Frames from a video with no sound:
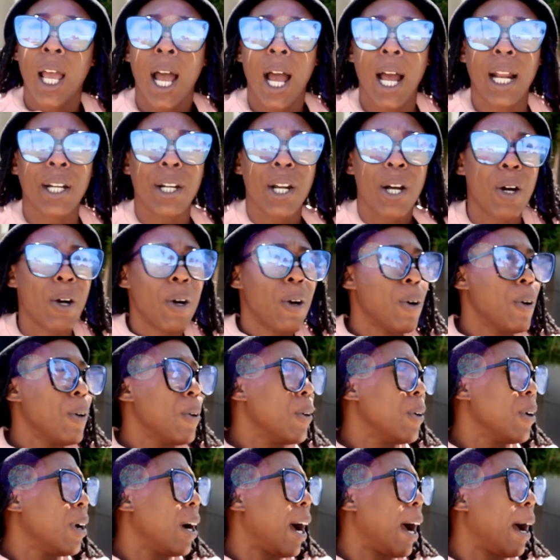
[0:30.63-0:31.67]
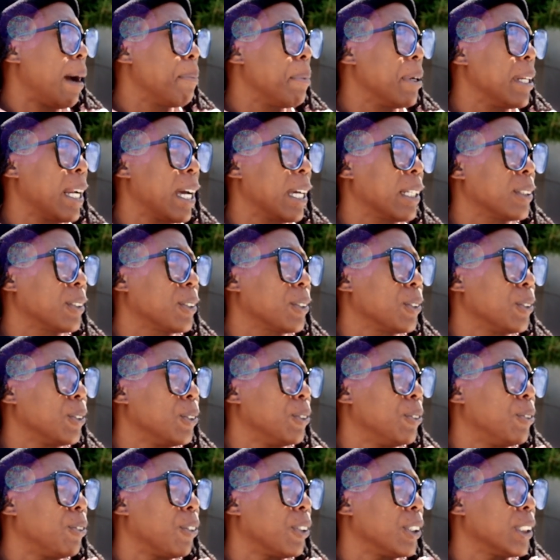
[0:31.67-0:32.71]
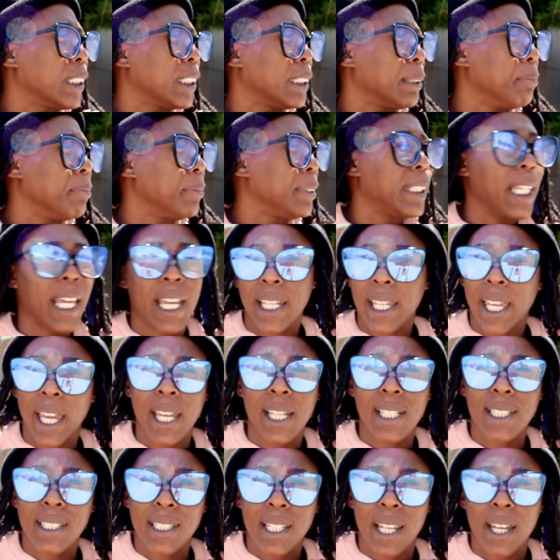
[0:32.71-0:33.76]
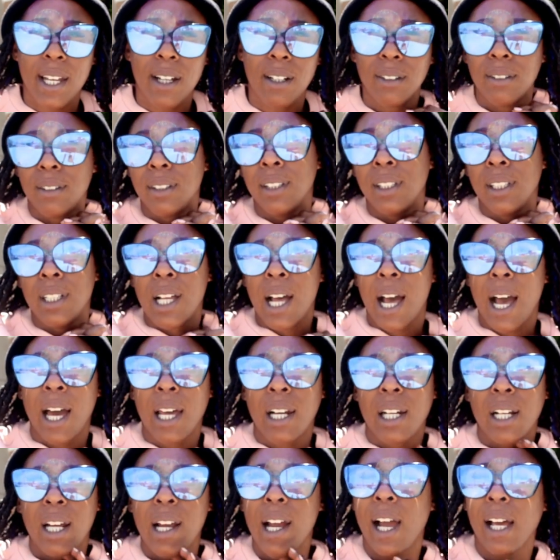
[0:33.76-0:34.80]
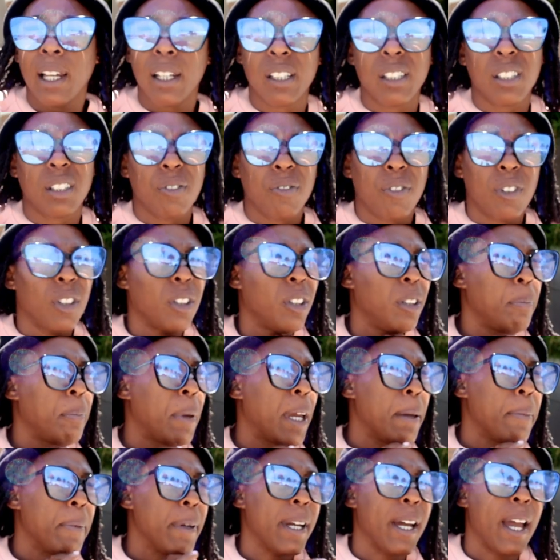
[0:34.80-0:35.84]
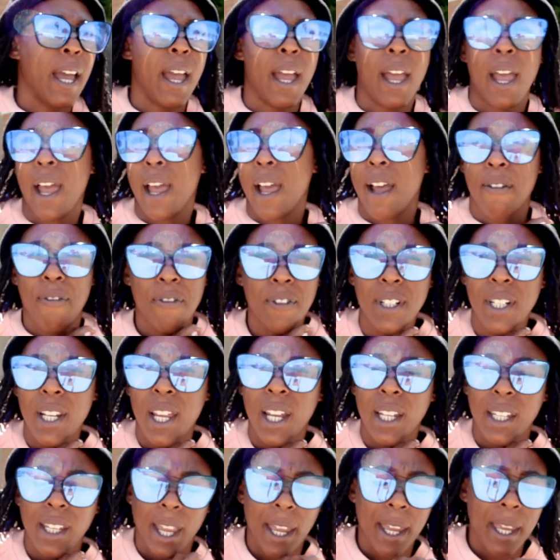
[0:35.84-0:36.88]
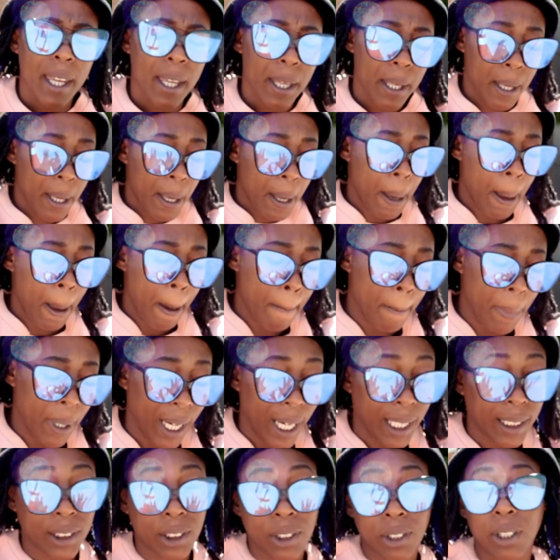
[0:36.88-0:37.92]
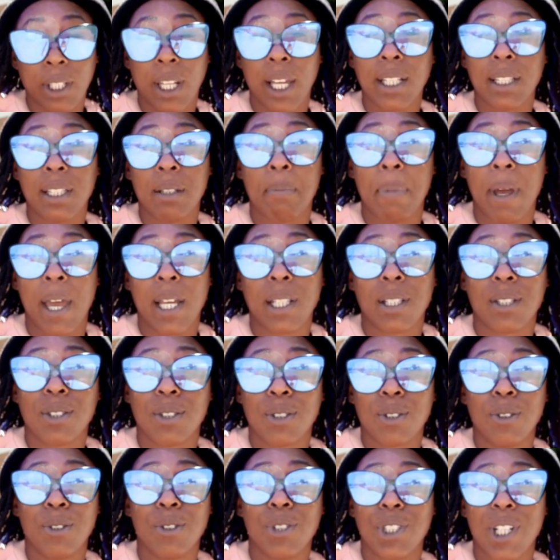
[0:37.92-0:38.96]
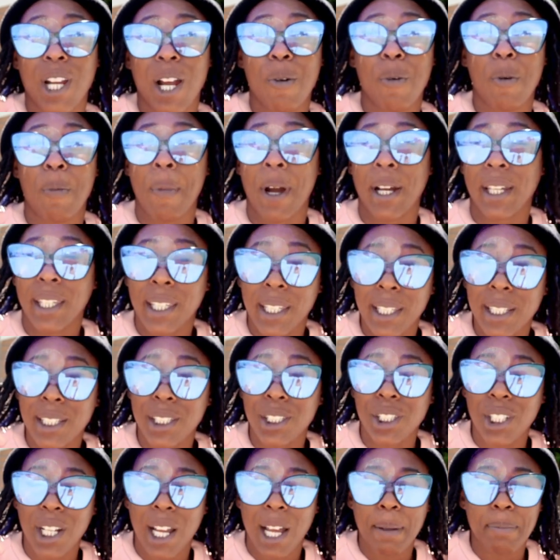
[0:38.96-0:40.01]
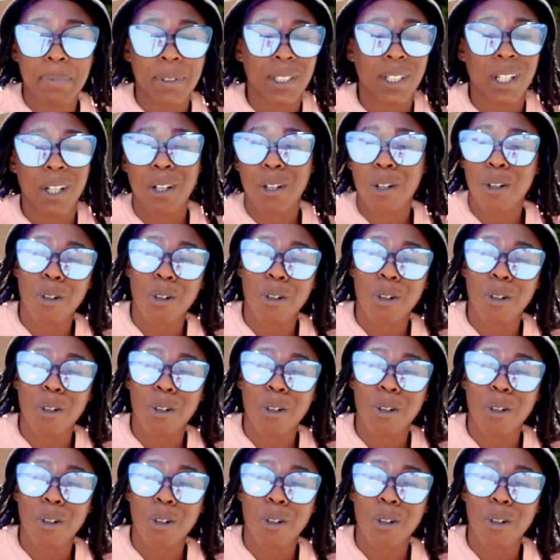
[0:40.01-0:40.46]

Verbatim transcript: i know i've been out of school for some decades now out of college for maybe a half a decade but i still like the back to school shop when my kids shop so